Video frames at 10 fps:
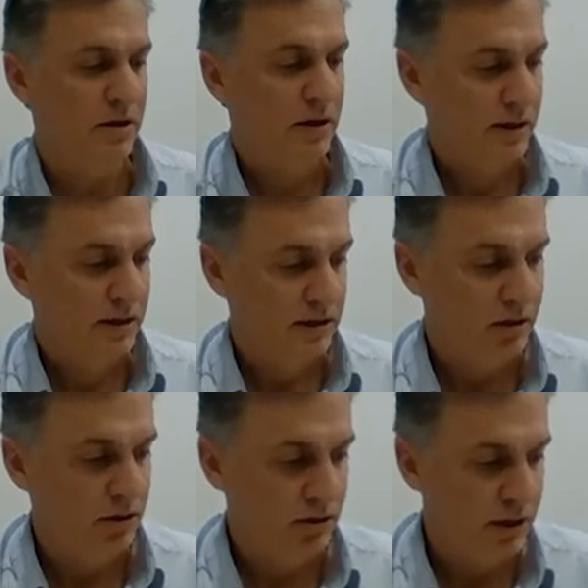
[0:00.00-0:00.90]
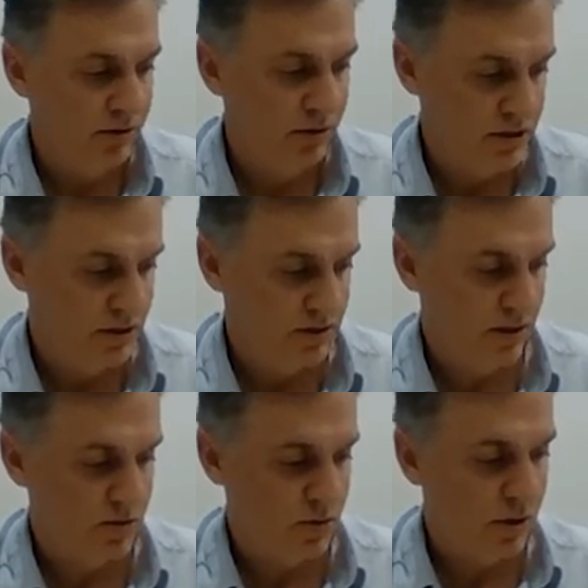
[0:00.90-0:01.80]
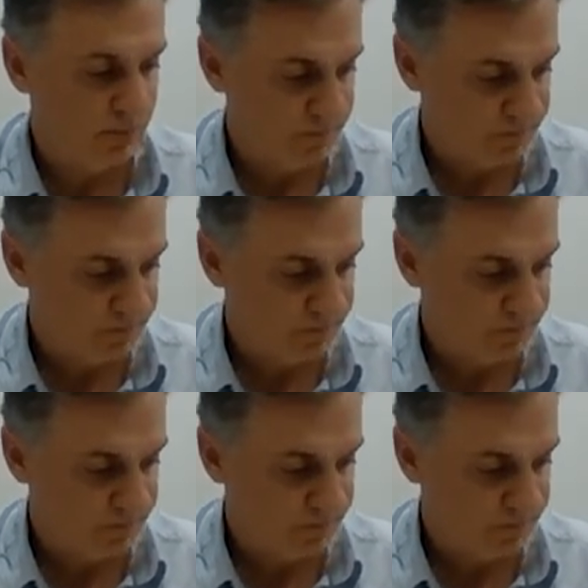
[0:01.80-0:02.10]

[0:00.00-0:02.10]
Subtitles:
it can include other assets as well.